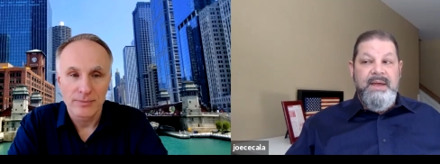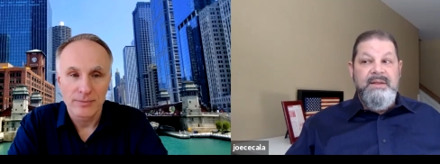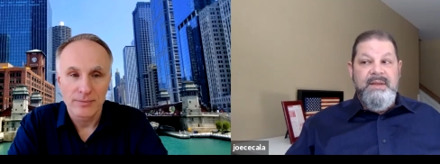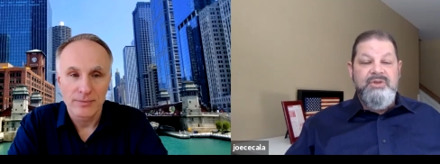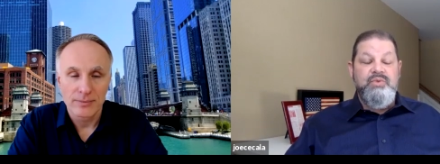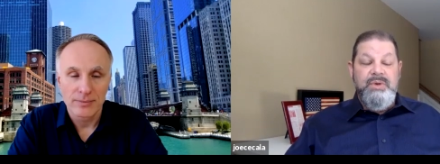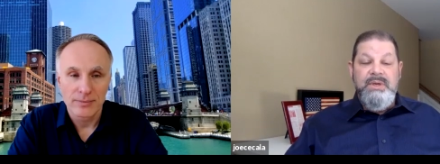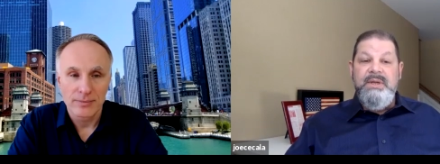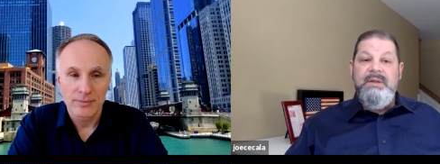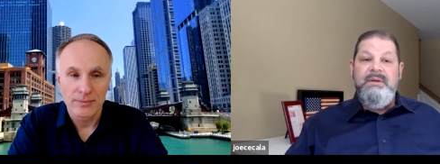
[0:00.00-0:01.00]
Speaker 1: that that's
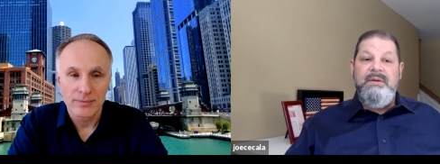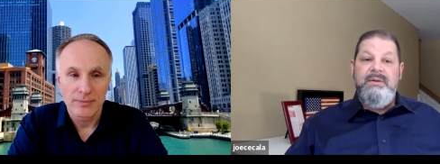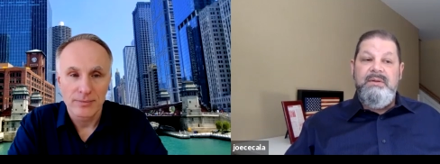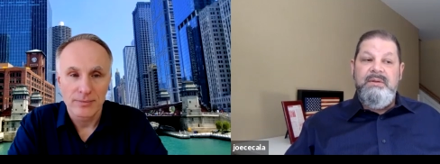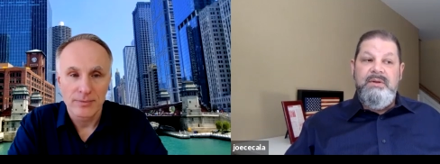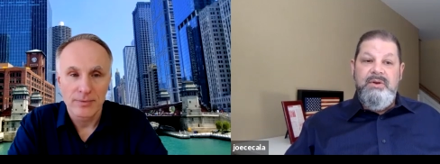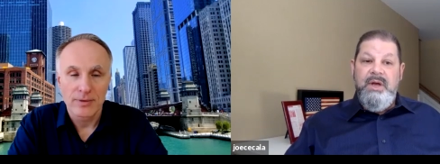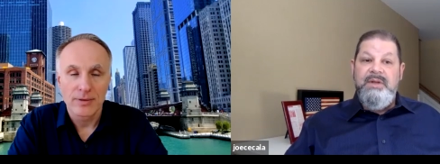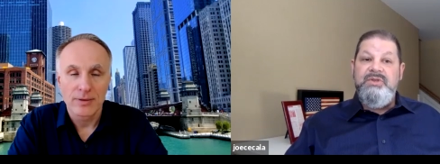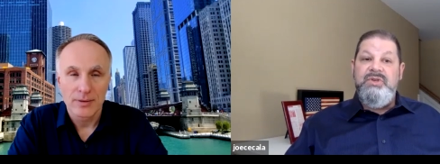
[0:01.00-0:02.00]
really the the
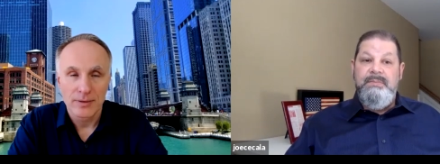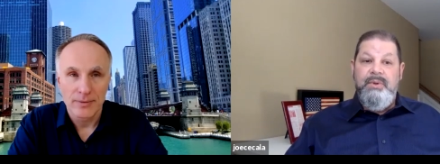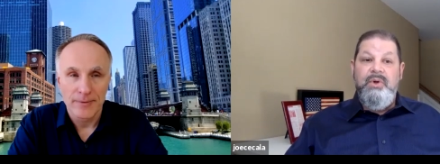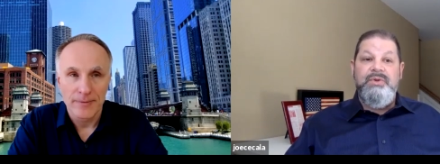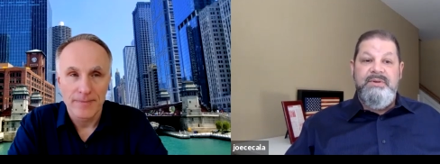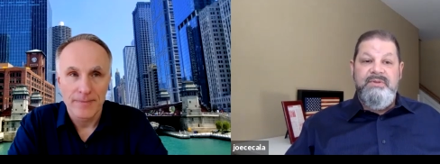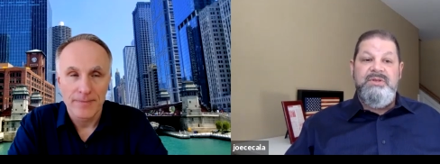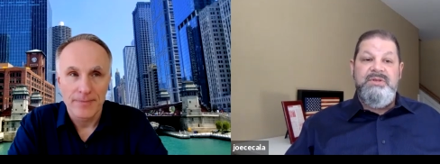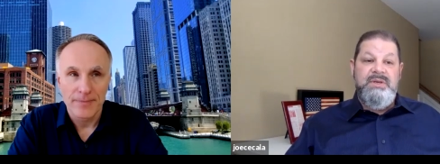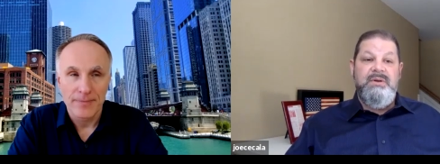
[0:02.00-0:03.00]
nuts and bolts of the
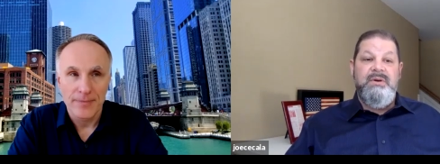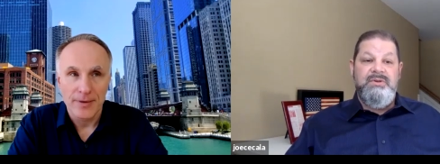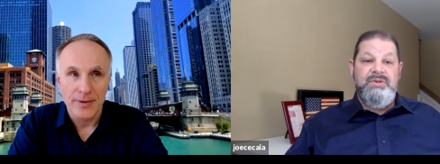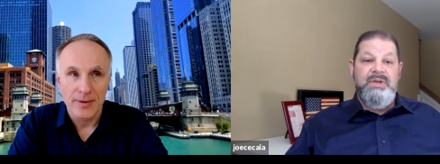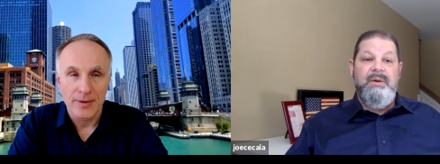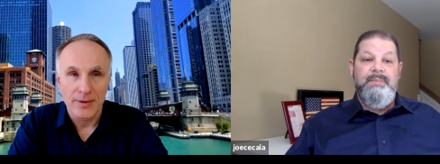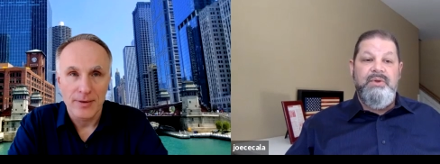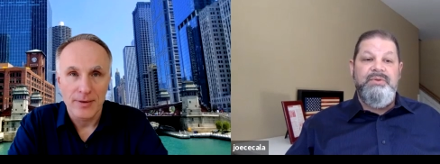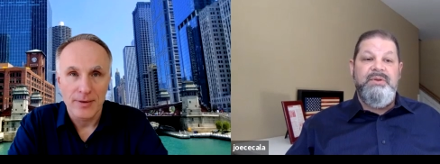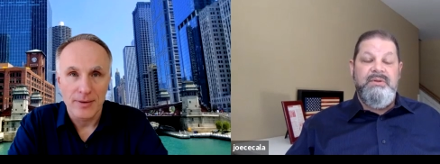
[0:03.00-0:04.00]
tiers that are
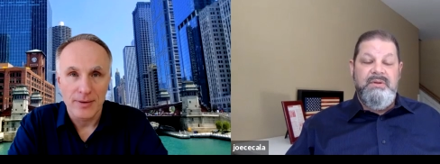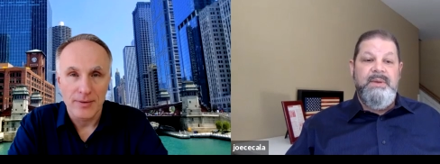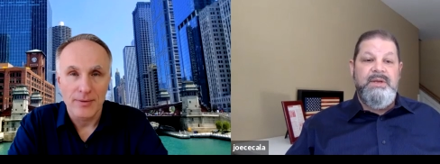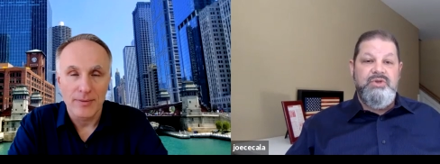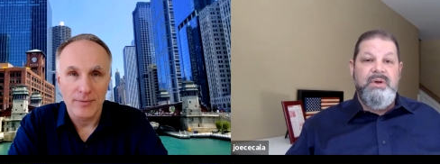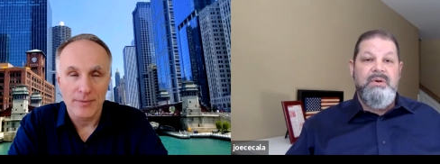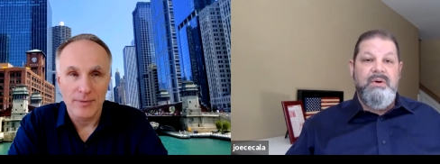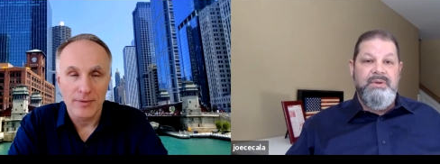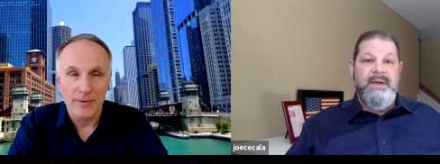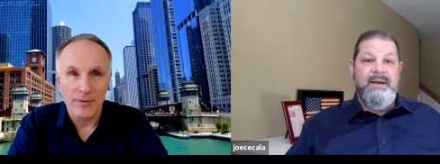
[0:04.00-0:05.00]
built into the Main Street
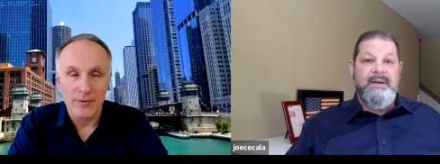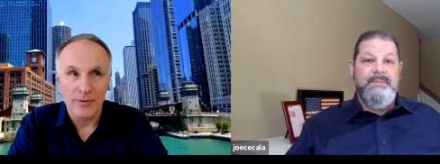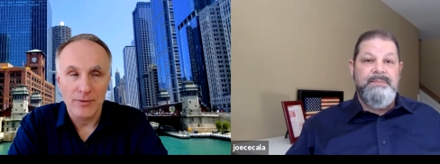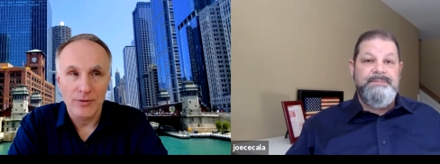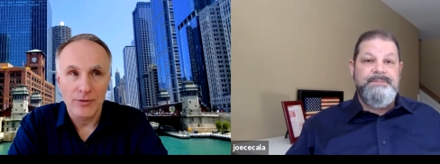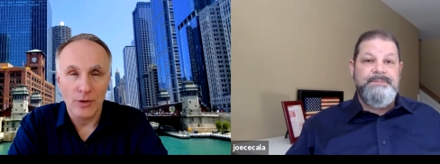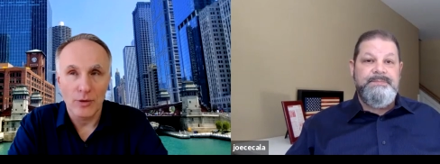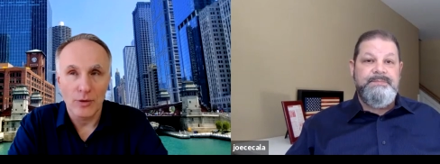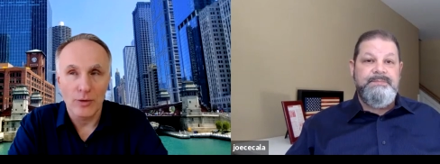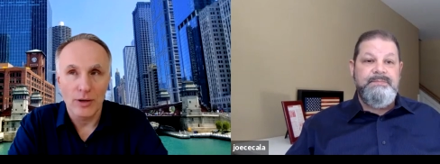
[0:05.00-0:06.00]
Growth Act.
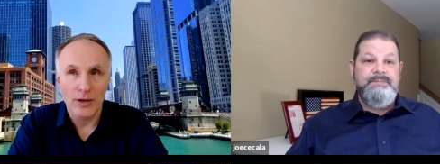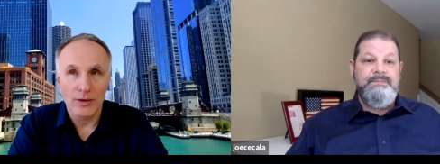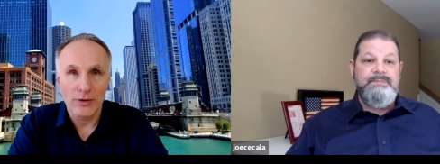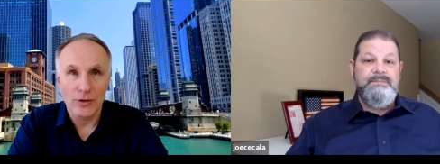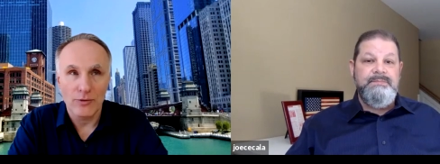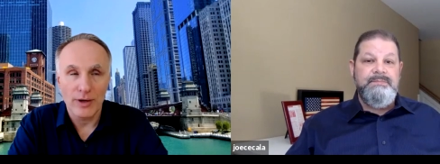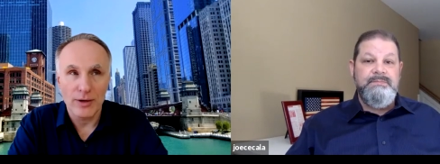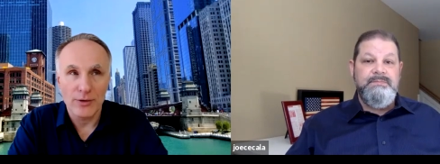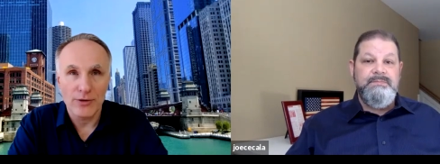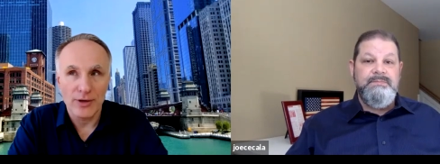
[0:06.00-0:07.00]
Speaker 2: So so when
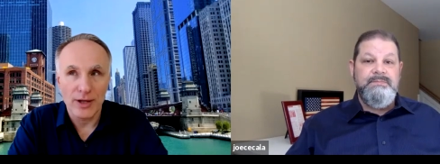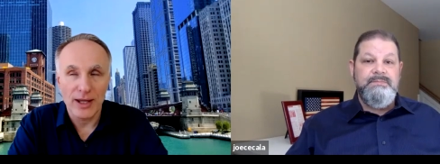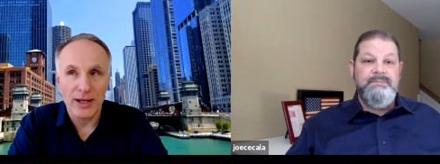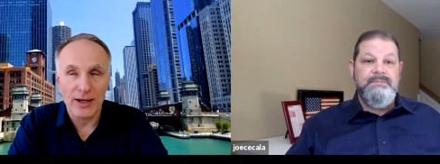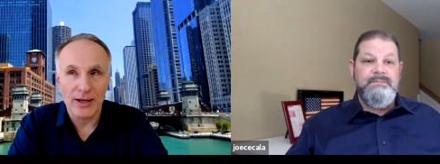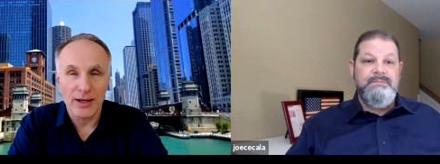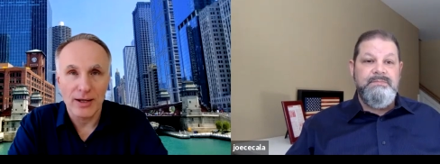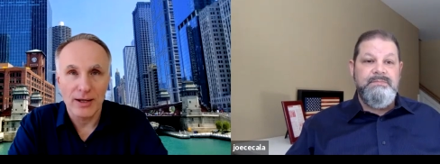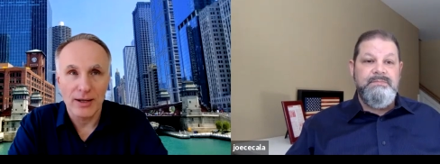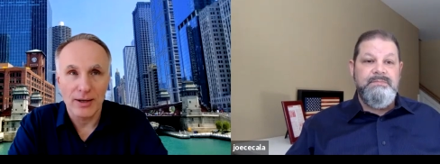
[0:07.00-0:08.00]
you're saying
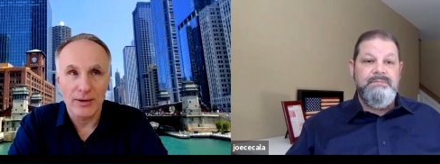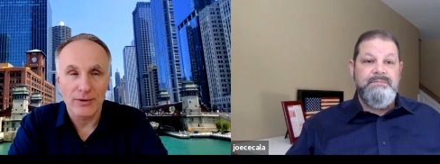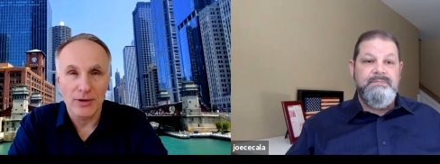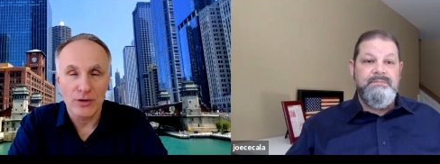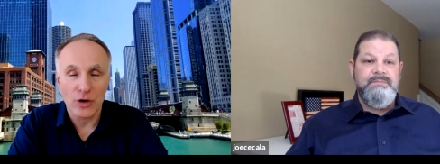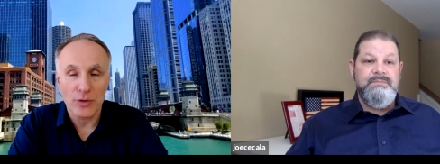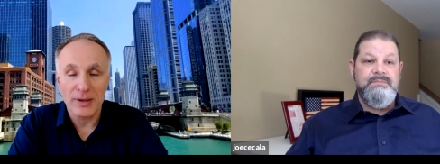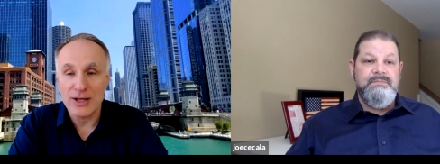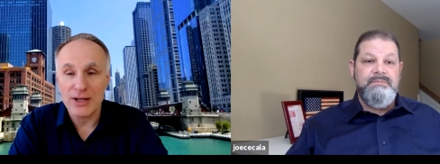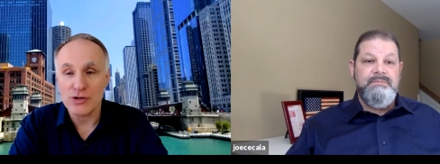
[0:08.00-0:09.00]
uh, the
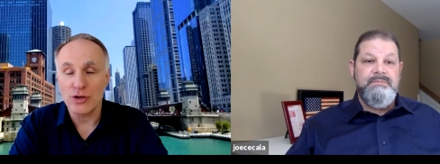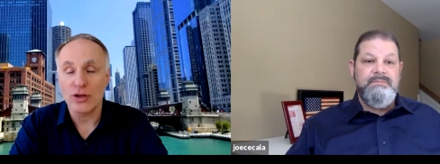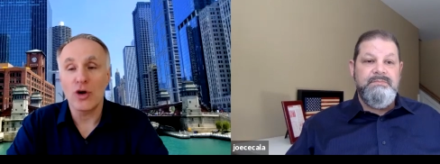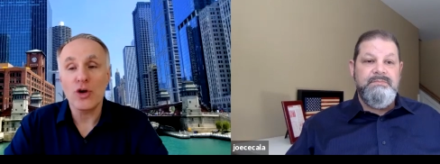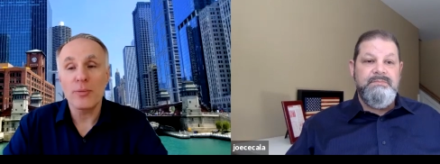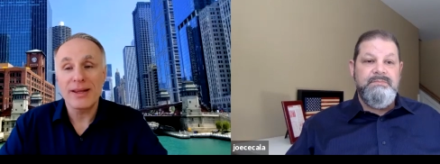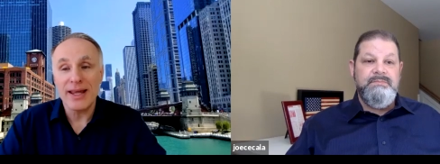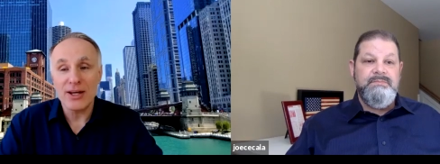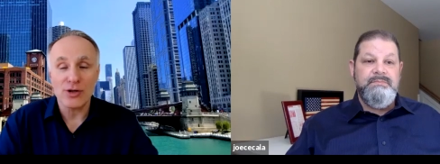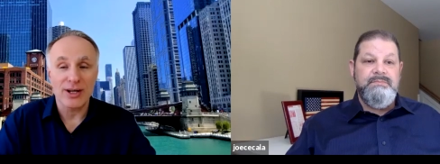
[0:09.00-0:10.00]
documentation, so the
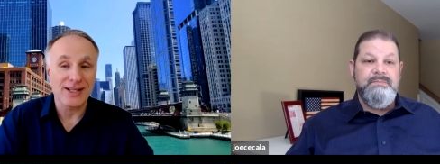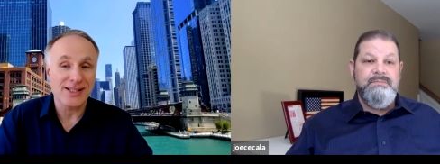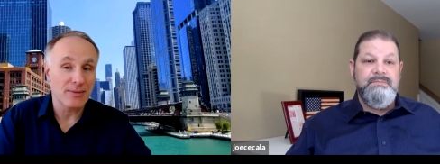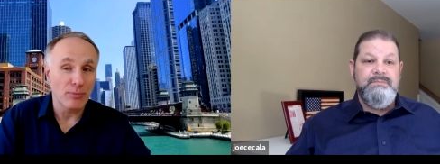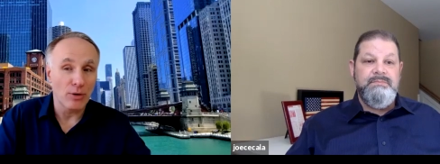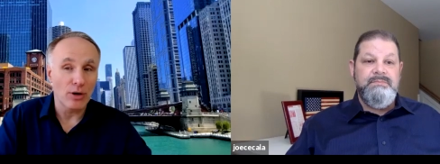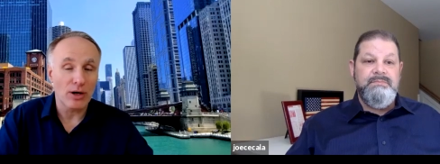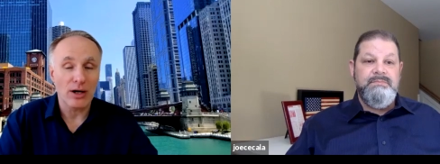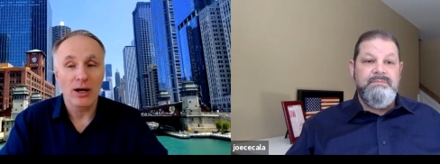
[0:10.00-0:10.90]
documentation is it more